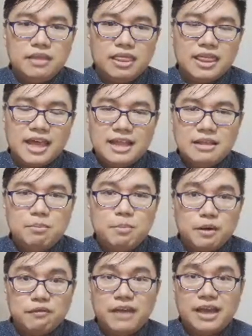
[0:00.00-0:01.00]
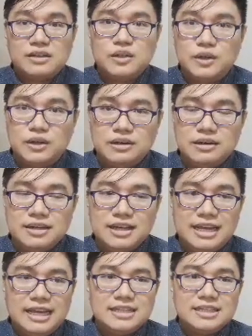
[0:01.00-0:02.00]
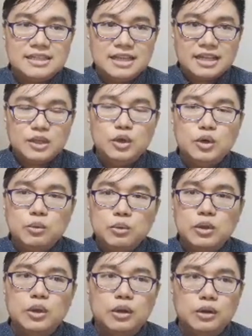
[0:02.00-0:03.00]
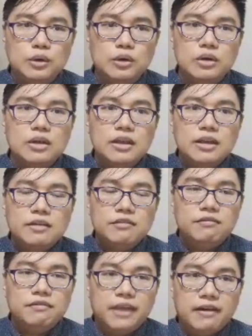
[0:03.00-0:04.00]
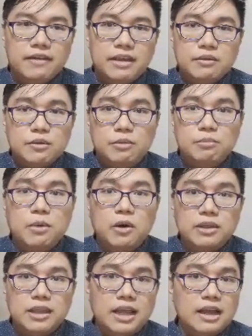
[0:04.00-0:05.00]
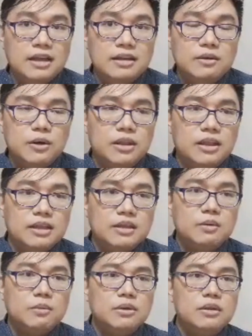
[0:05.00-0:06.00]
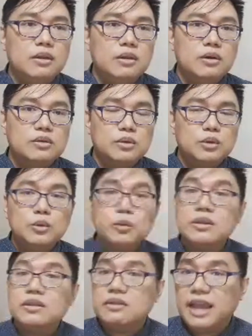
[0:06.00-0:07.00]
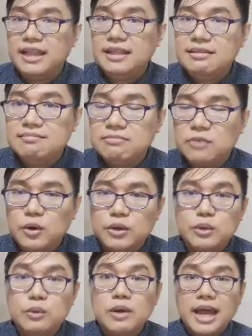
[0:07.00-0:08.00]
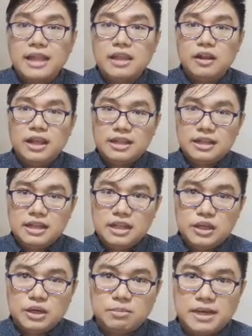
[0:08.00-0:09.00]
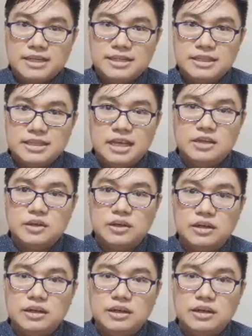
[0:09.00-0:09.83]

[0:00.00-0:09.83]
that perfection is that you would look very robotic, or that you would look too trained or too calculated in your presentation.